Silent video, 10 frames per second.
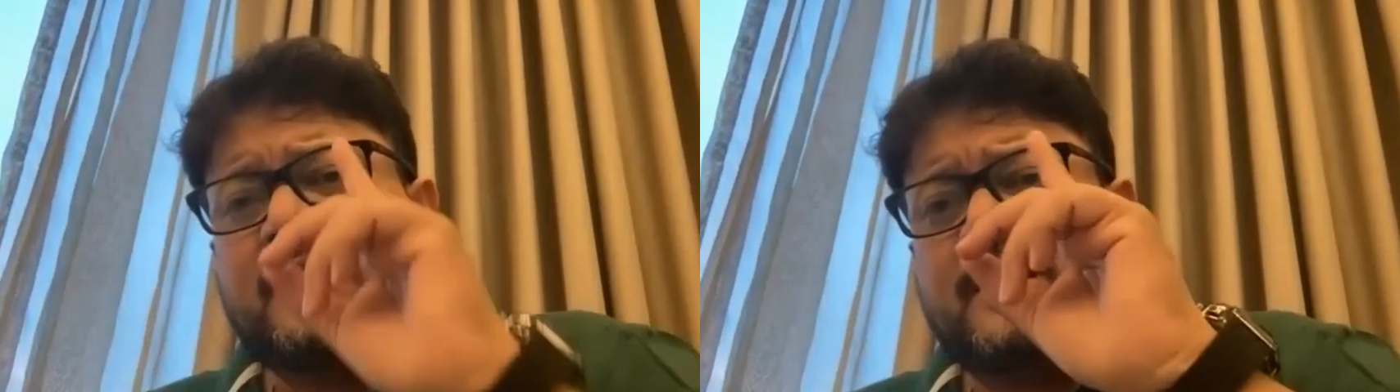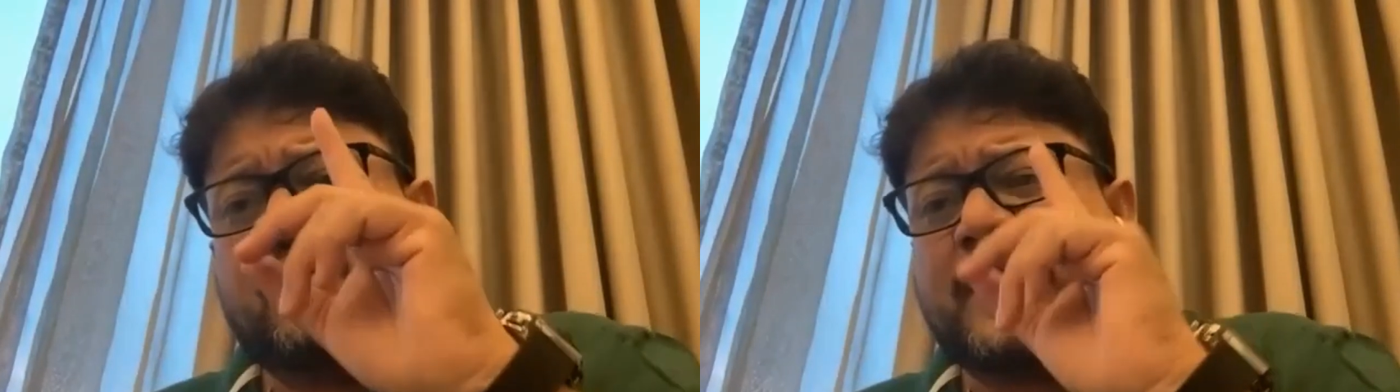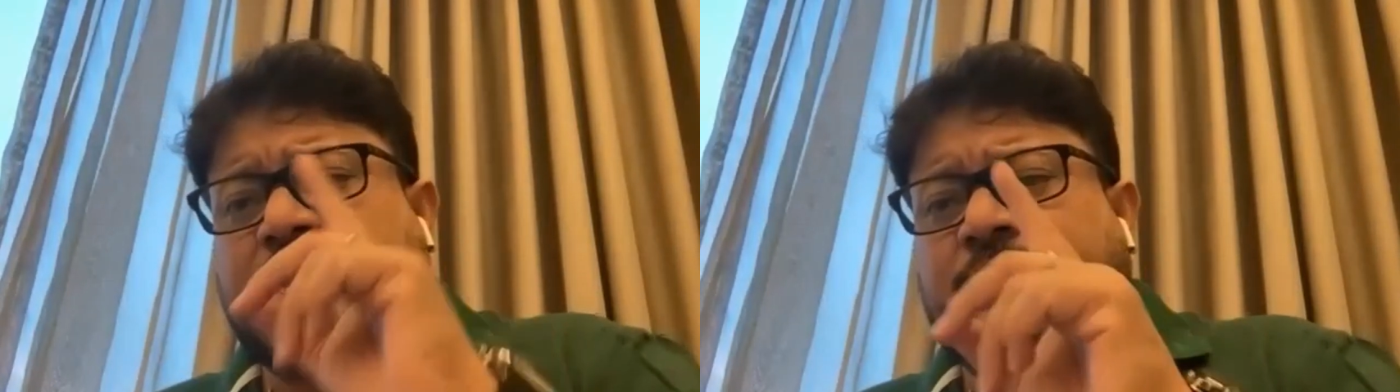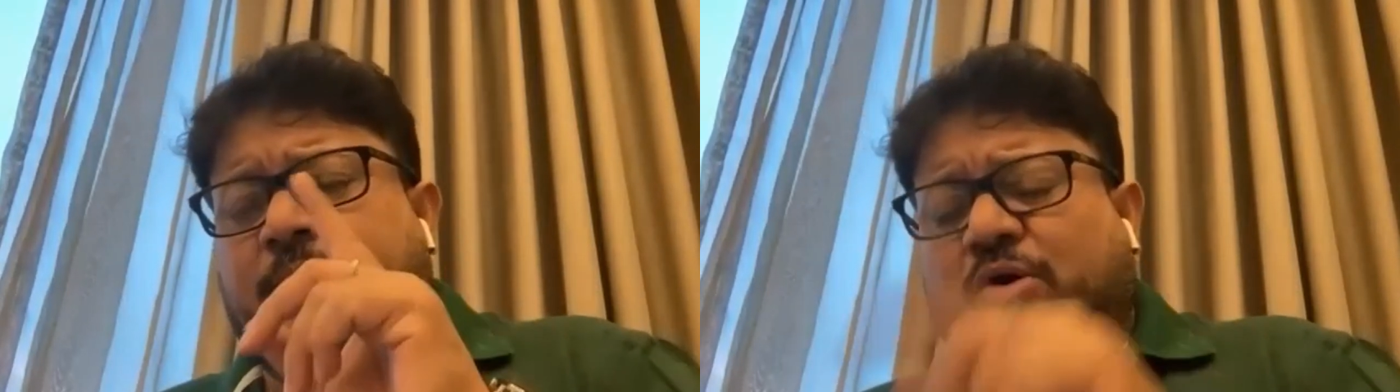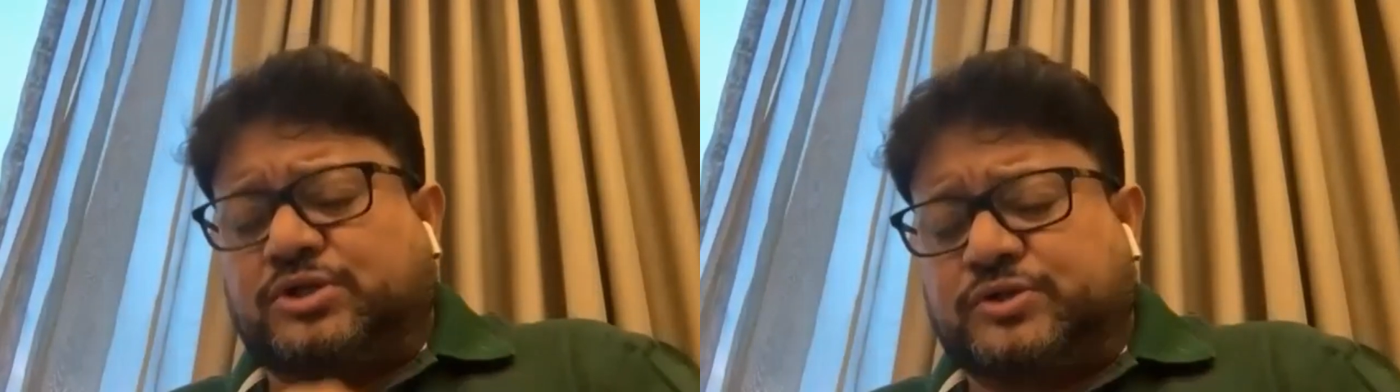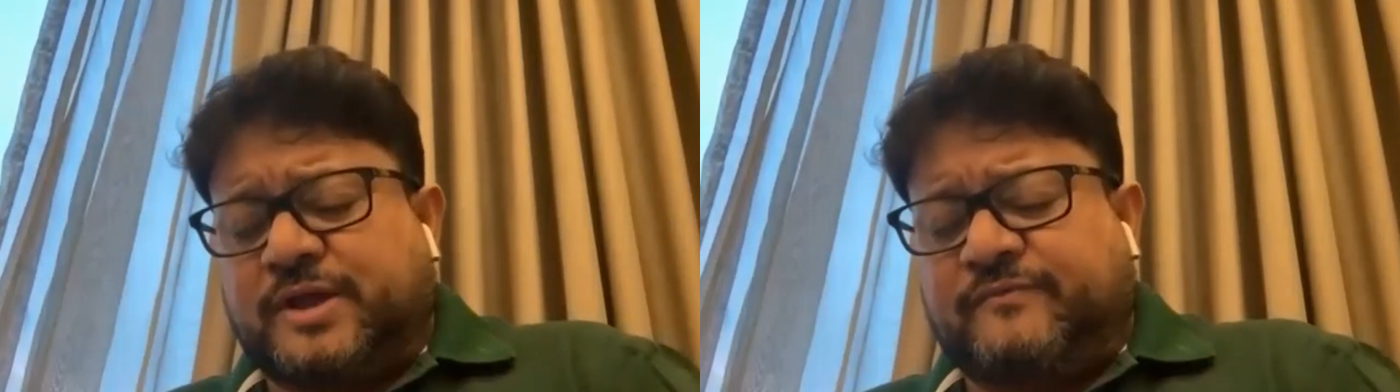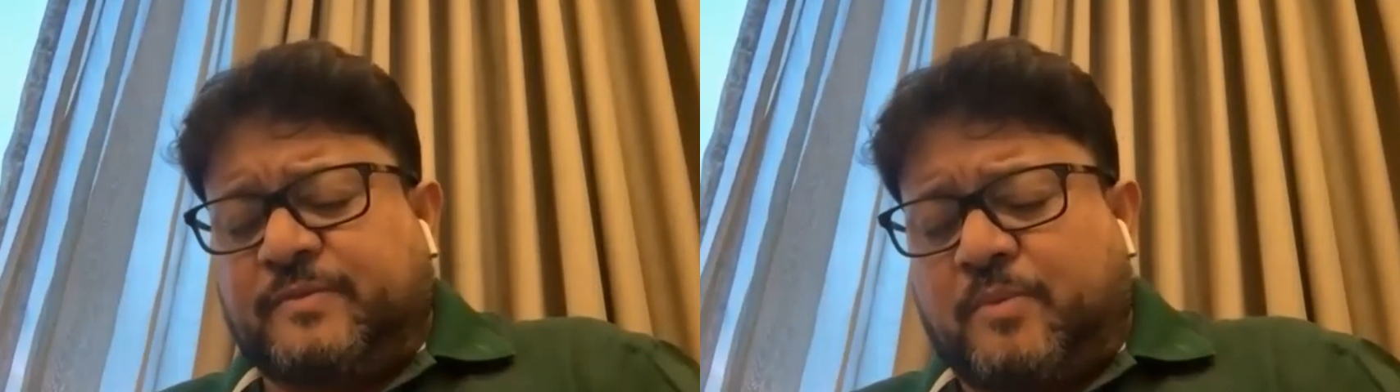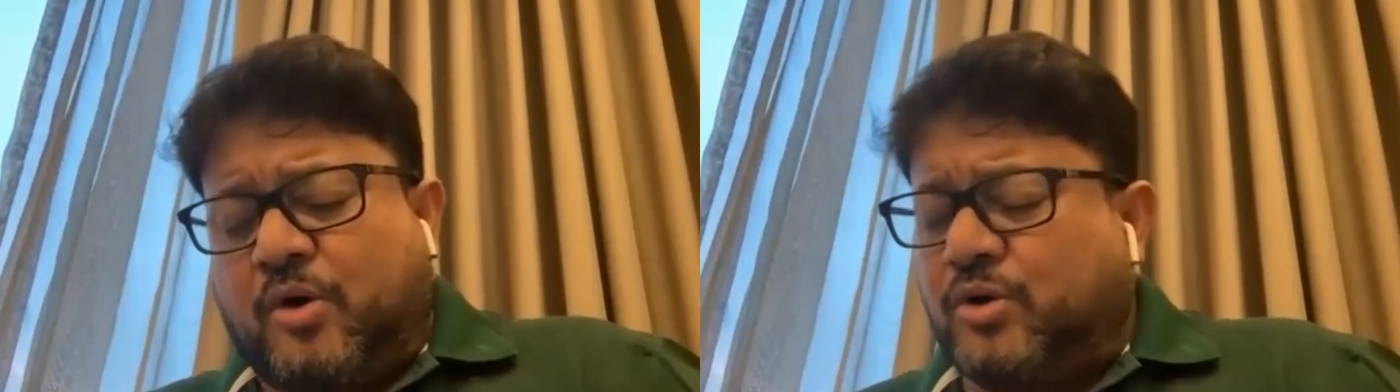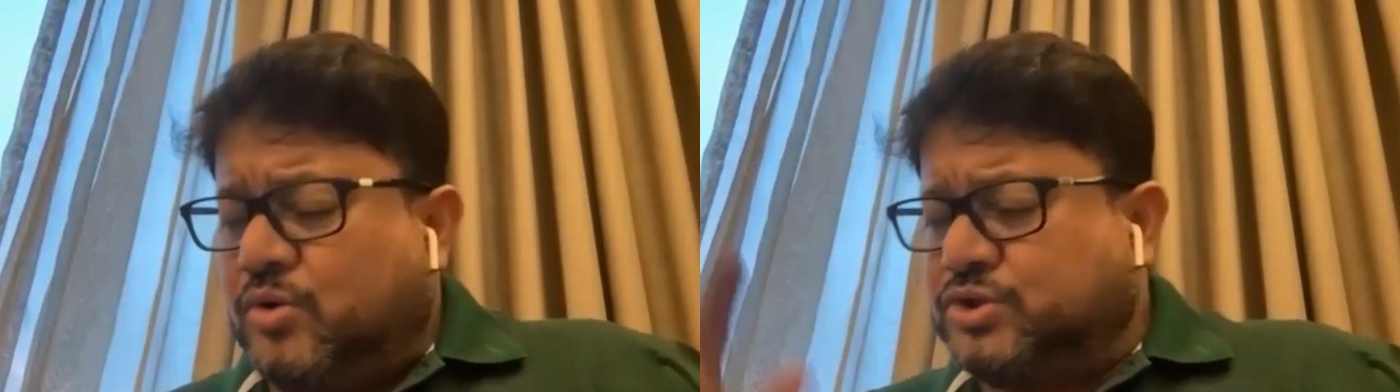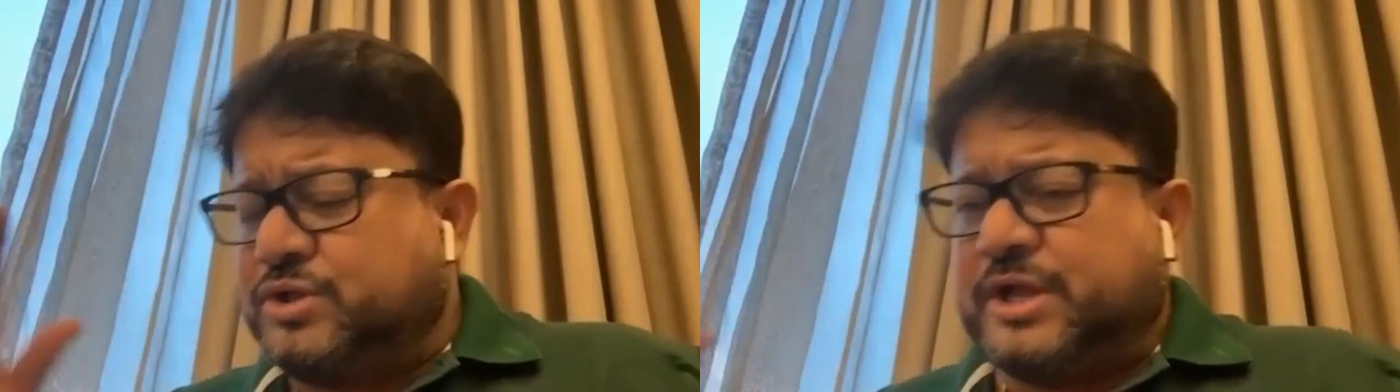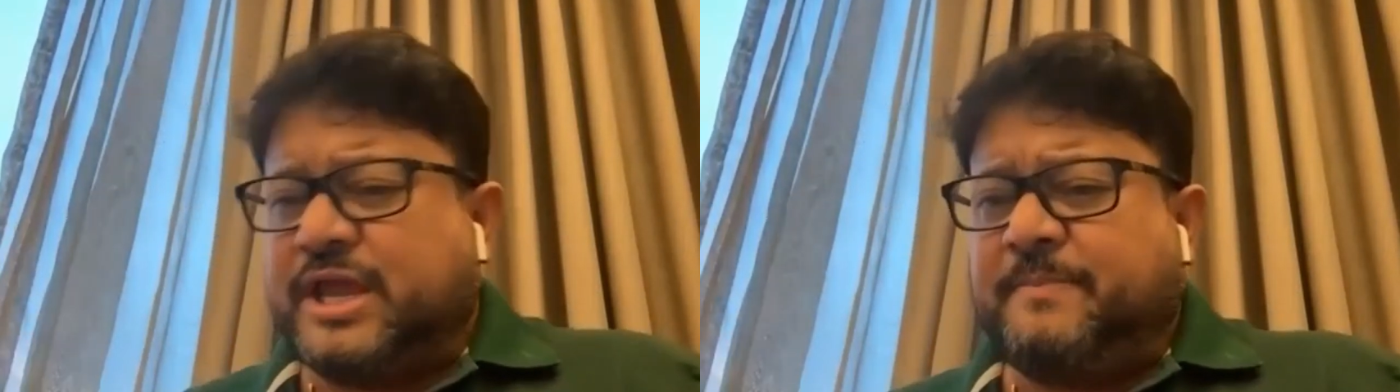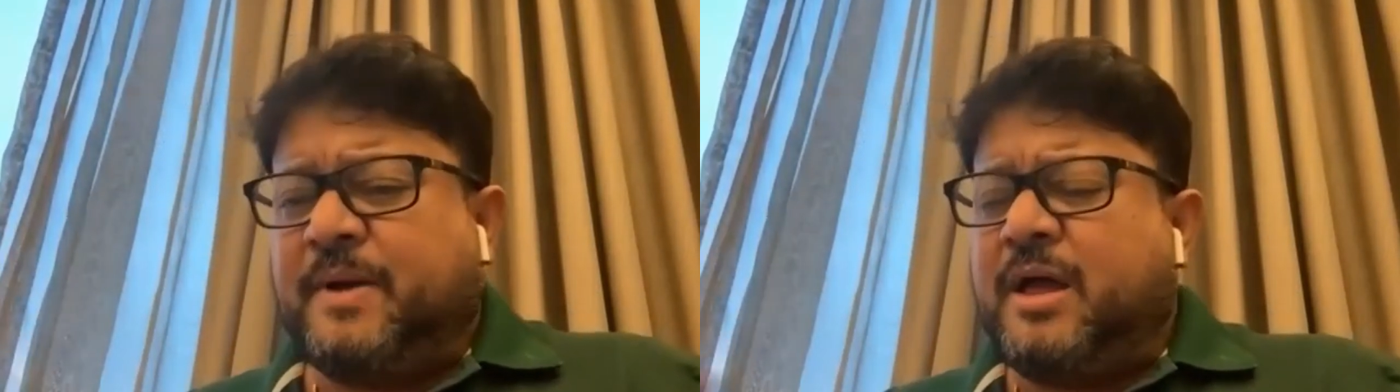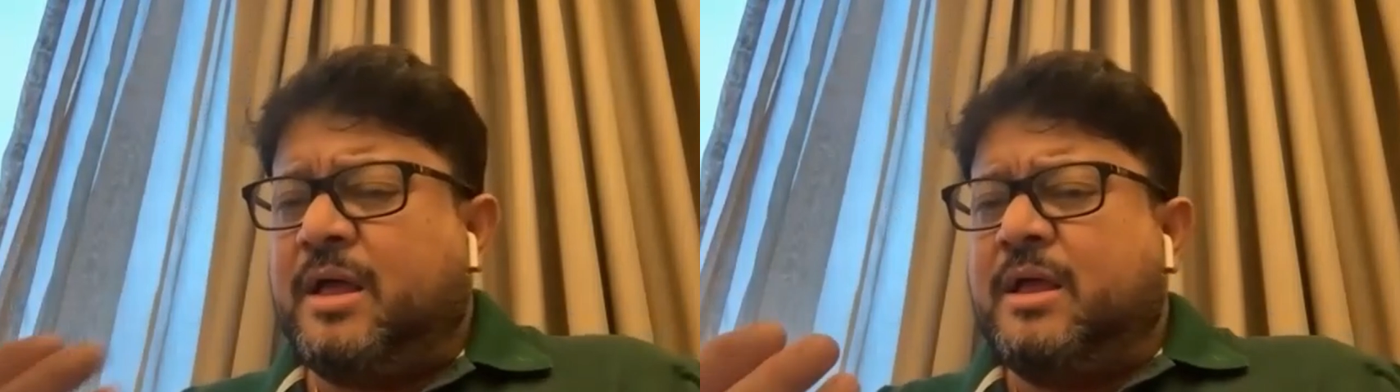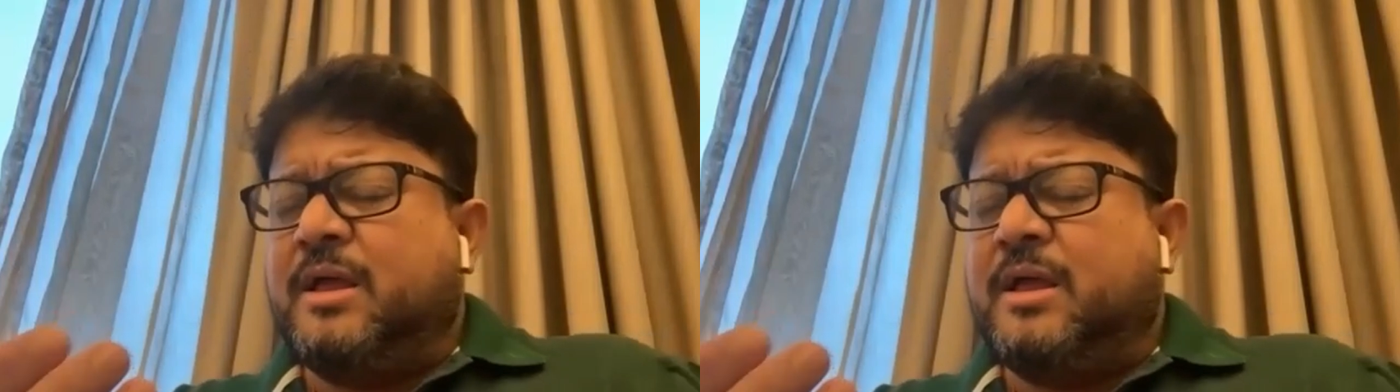locate the ball. So if the ball goes to the keeper,